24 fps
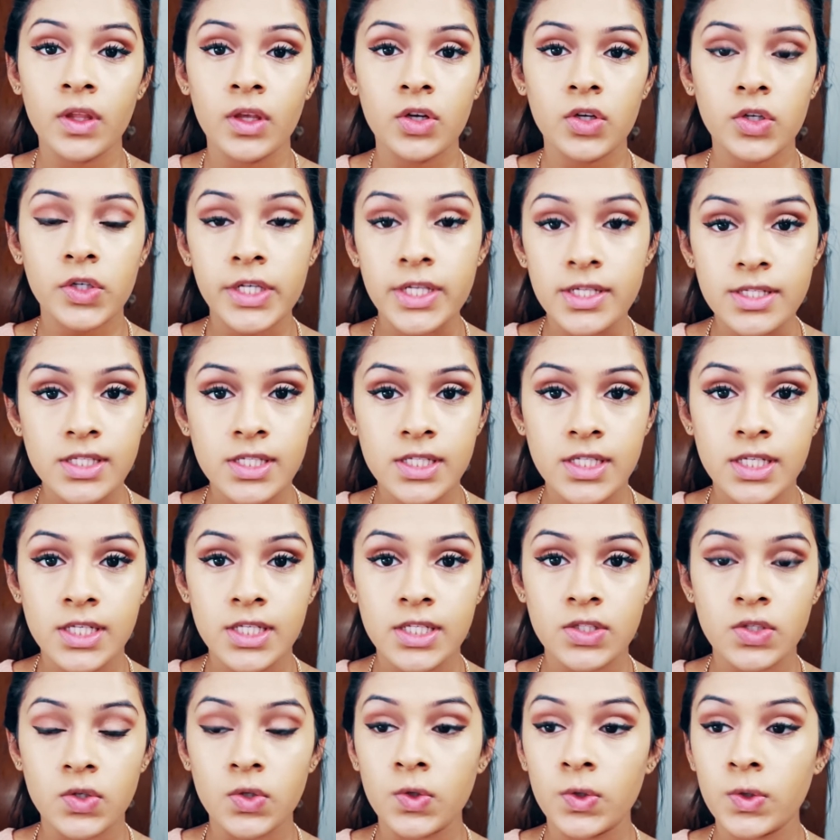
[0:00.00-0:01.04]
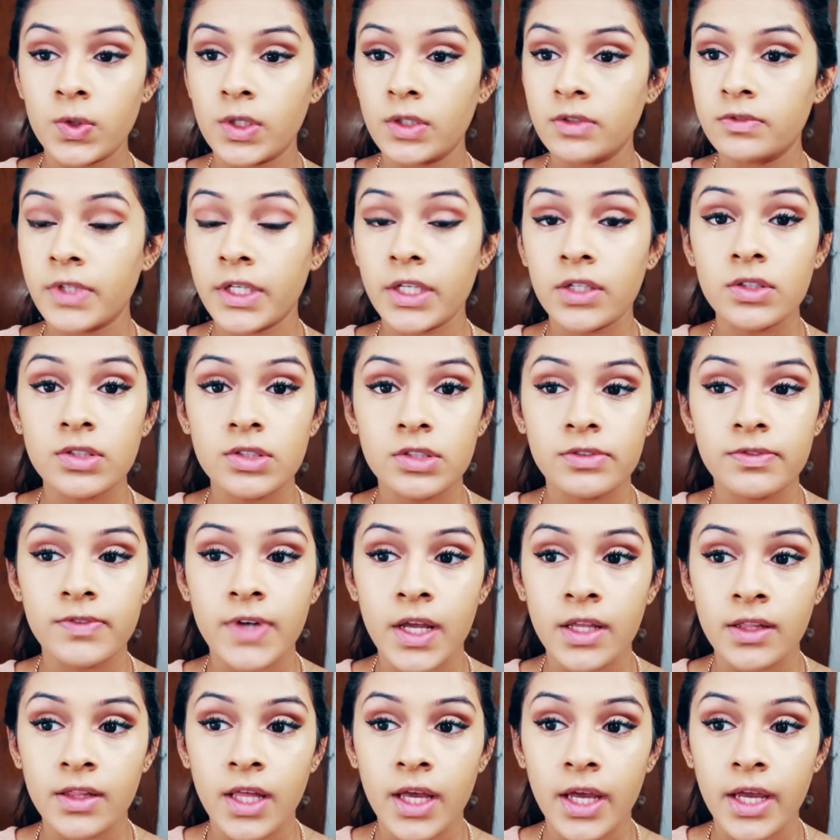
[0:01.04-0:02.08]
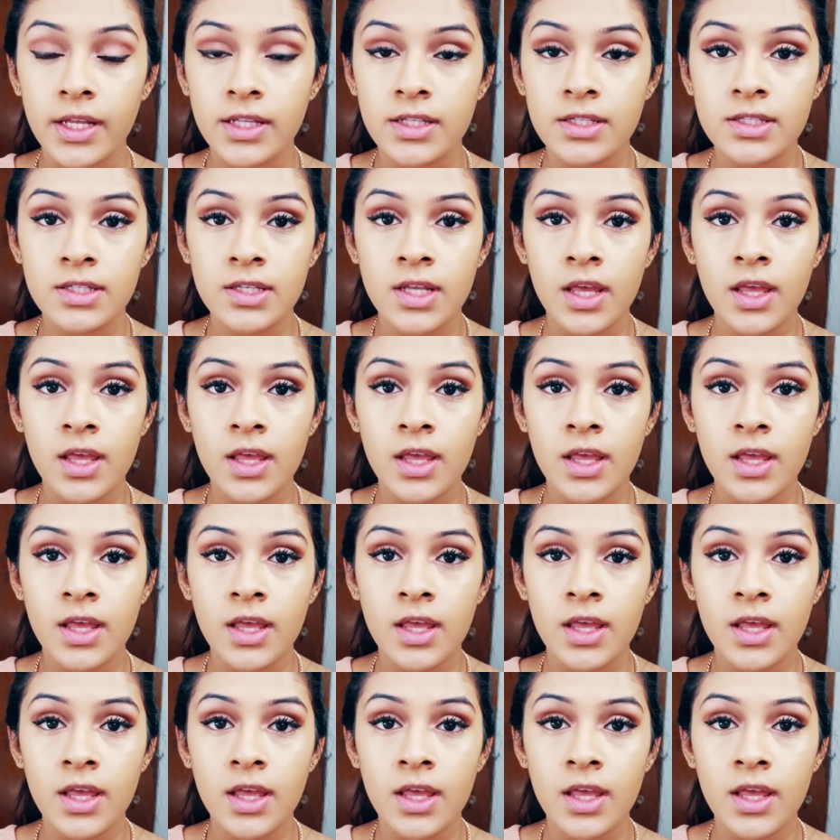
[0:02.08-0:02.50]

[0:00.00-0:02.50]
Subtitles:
creases or wrinkles or fine lines.